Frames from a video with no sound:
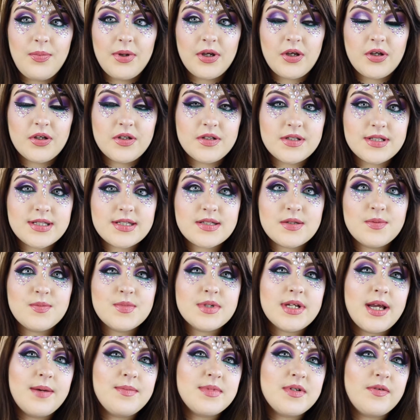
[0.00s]
because
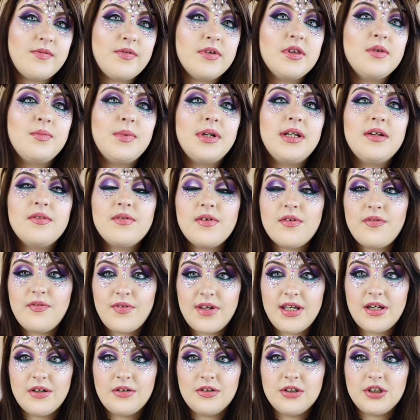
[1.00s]
sometimes if you're in the middle of a
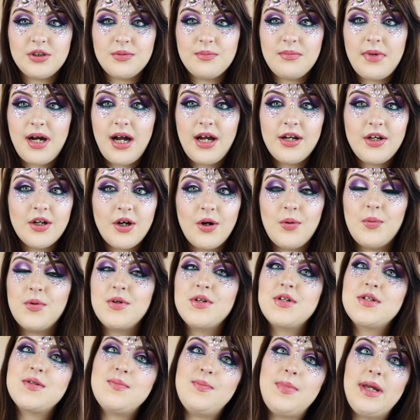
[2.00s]
field you might not
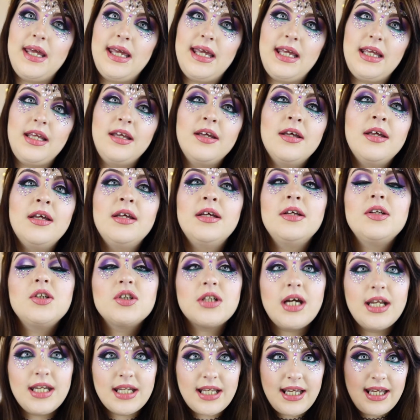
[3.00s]
want to be
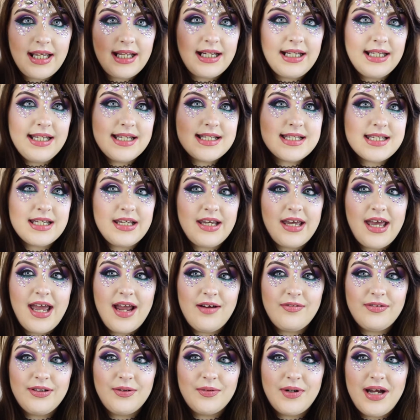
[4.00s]
trying to get glitter
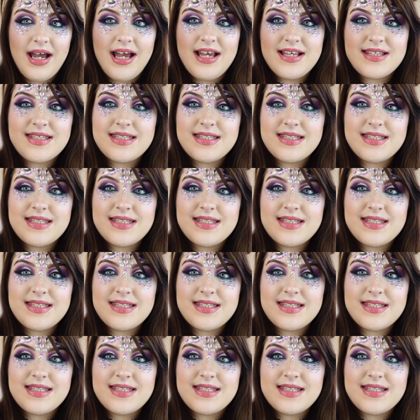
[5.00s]
everywhere.